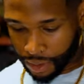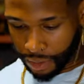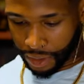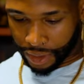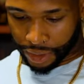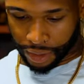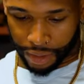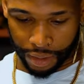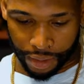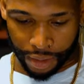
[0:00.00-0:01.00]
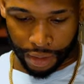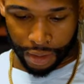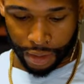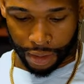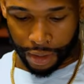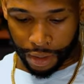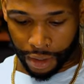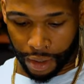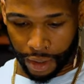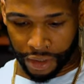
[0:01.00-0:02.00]
what's this?
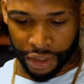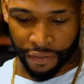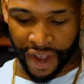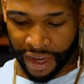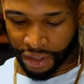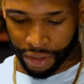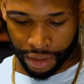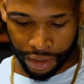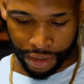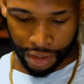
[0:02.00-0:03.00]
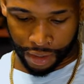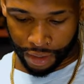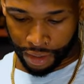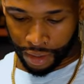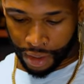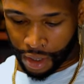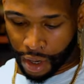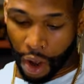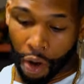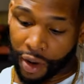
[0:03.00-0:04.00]
Is this a visor?
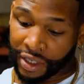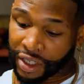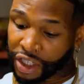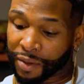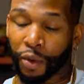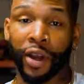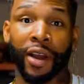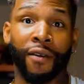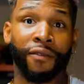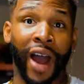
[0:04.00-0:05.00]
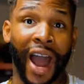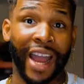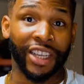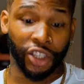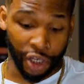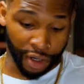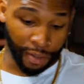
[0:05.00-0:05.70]
Oh, they sent your boy a visor,